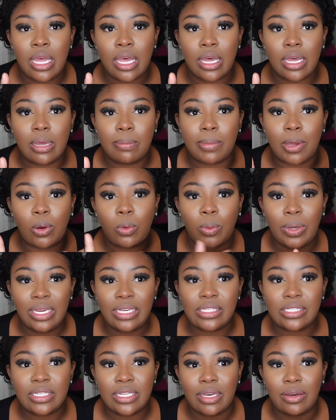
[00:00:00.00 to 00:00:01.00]
Um, a
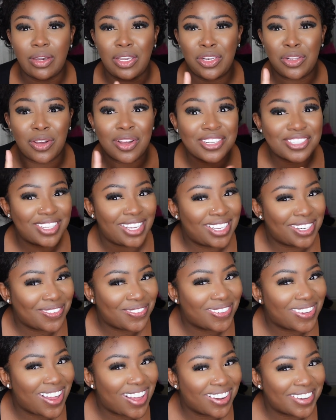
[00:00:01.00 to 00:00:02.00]
wig sale, and you also get a
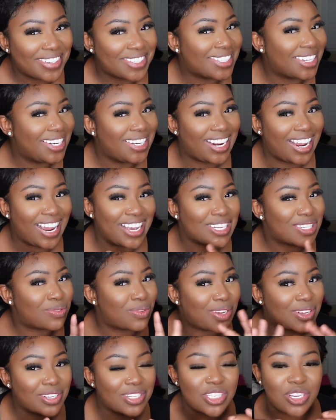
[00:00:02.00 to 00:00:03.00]
vlog on Sunday as well.